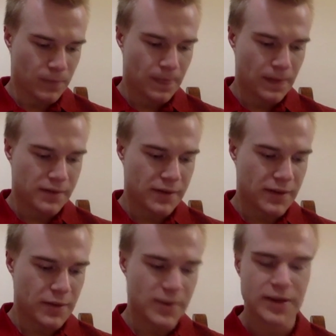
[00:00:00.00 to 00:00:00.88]
So I
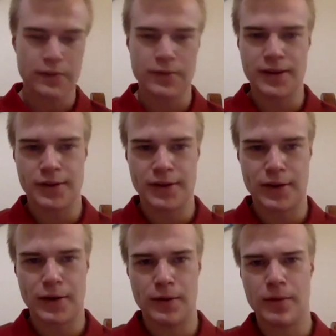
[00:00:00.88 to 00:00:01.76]
think we said it really early
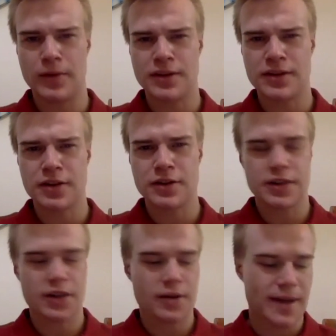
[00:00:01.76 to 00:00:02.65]
on, but just
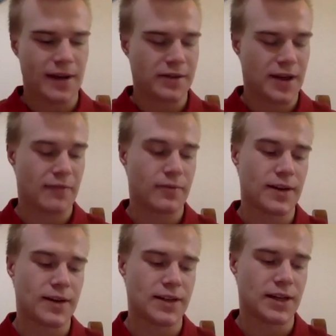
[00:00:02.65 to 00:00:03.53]
to go back, because I have
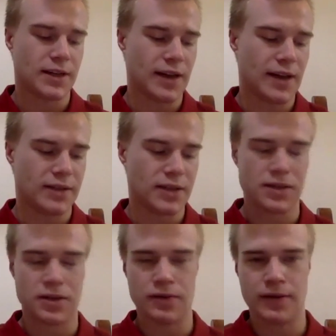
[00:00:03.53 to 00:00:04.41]
written it down and I haven't
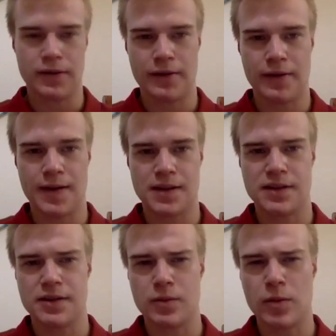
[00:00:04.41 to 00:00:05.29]
ticked it off that I've asked
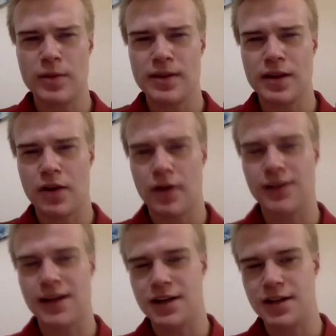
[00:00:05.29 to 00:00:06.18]
it. So what was the
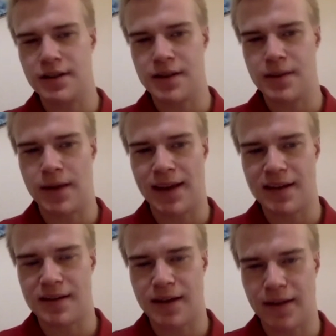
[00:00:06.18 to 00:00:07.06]
accreditation that someone
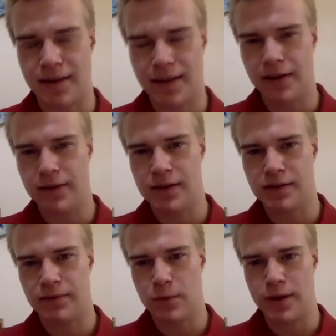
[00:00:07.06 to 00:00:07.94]
gets at the end of
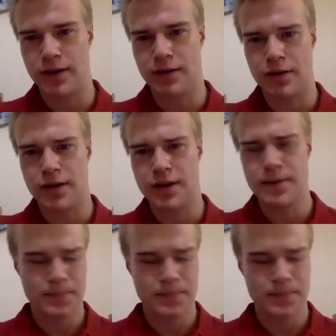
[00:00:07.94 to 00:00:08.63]
this 4-year degree?